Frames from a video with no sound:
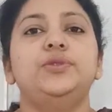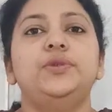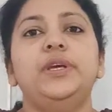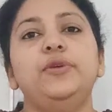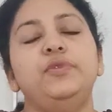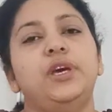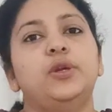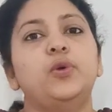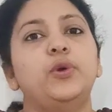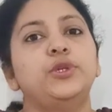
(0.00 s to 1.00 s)
today we
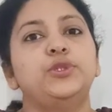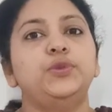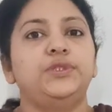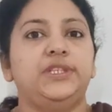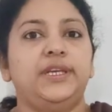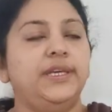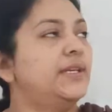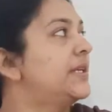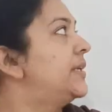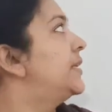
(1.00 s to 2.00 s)
are going to take